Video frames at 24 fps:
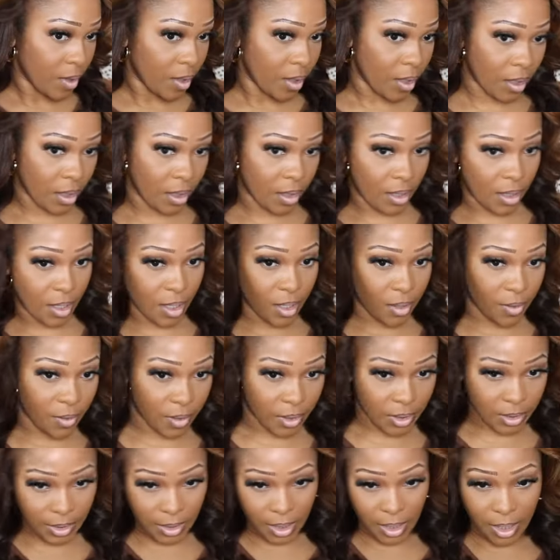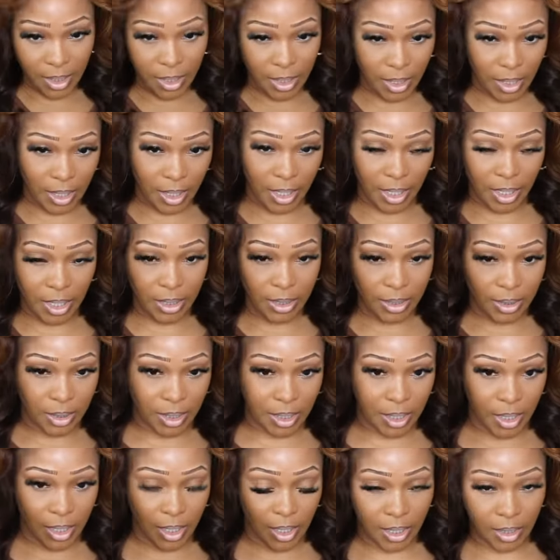and then you can take your hands
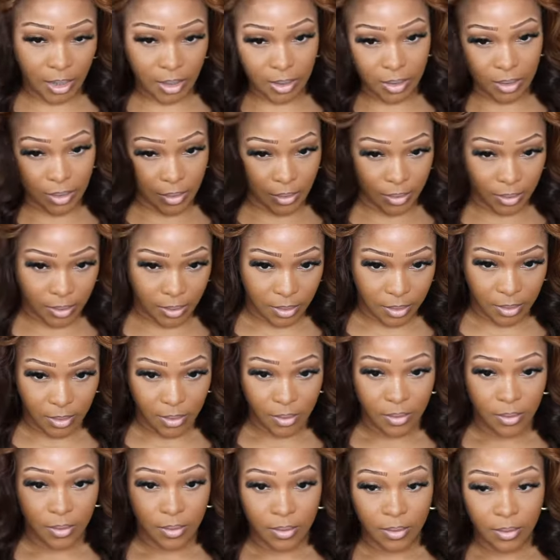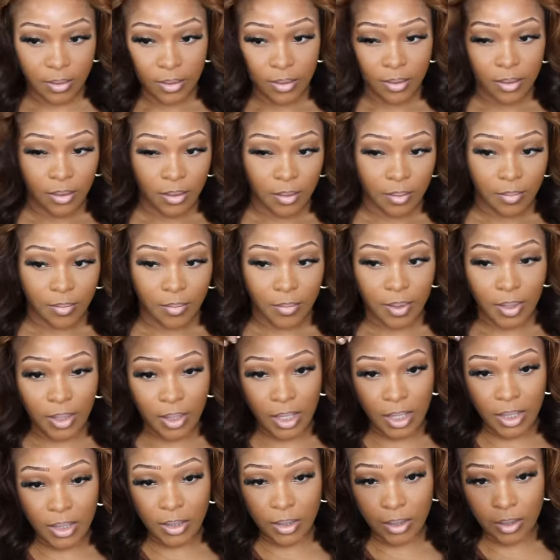and kind of
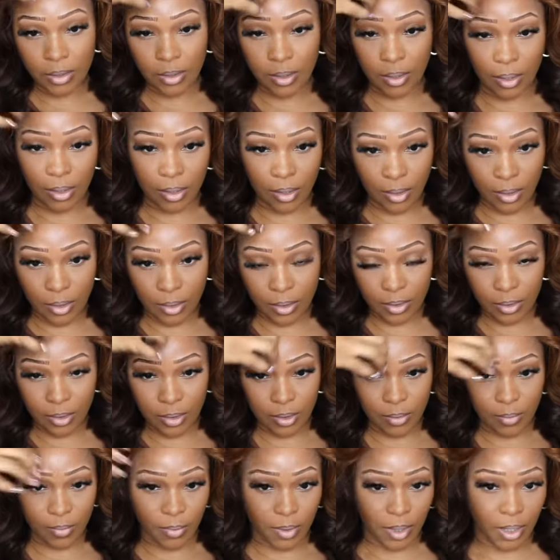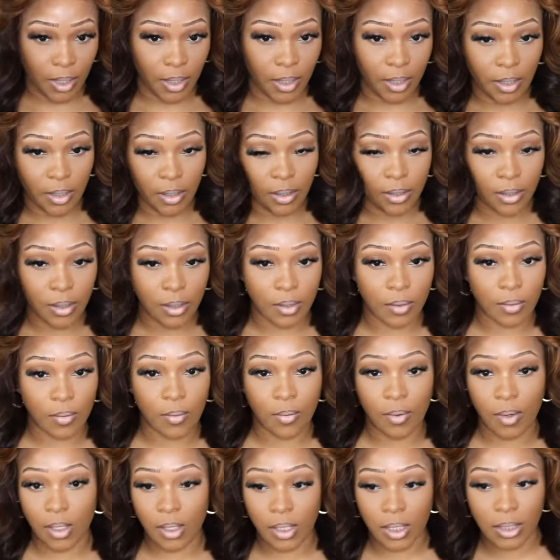place your curls where you
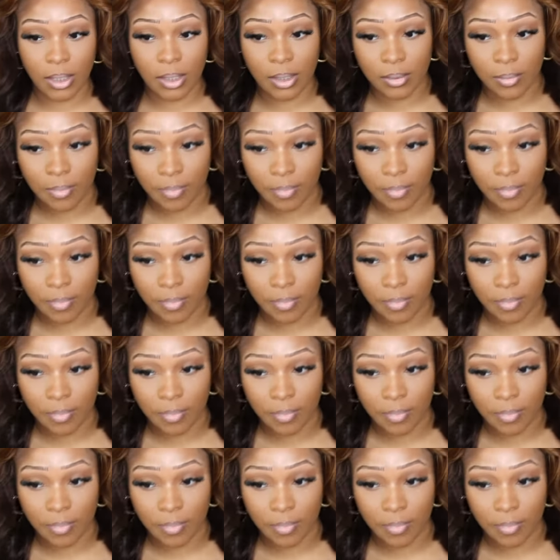want it to